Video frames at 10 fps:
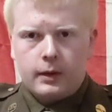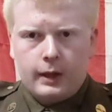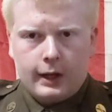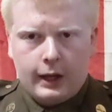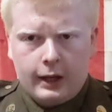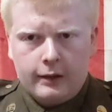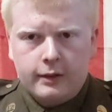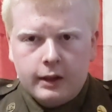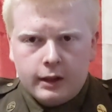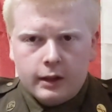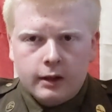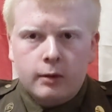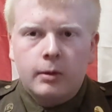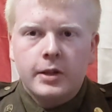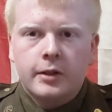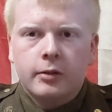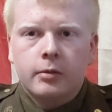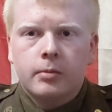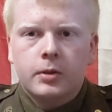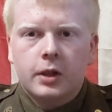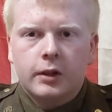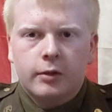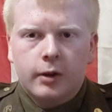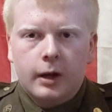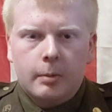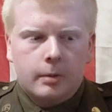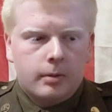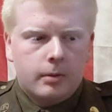And it has the original chin strap,